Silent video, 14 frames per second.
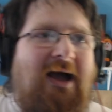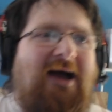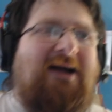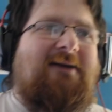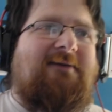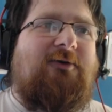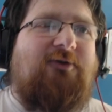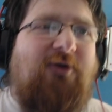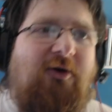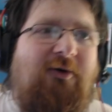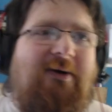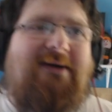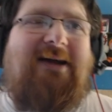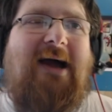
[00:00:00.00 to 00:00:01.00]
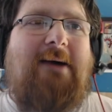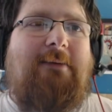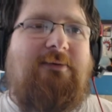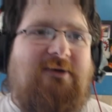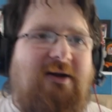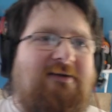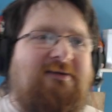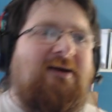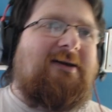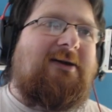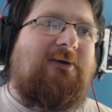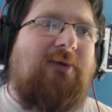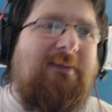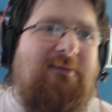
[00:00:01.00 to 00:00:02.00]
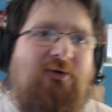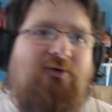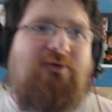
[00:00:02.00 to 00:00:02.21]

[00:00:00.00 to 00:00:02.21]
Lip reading: and for 2 and a tap, return target equipment